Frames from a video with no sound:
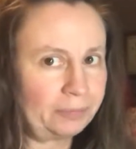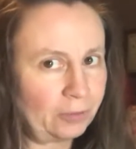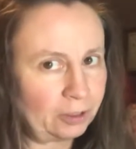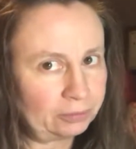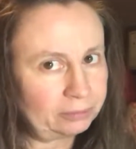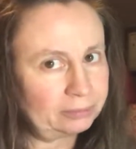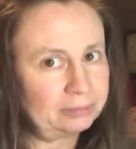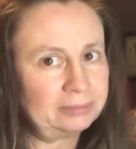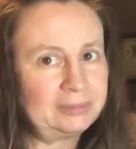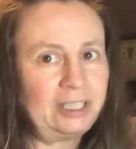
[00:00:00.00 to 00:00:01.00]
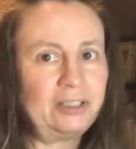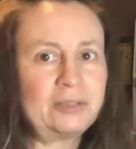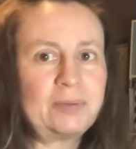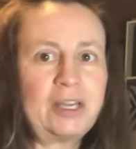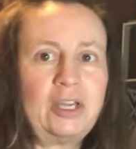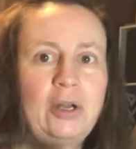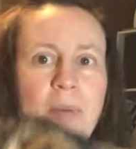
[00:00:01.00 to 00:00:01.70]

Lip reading: Well, here's my cutie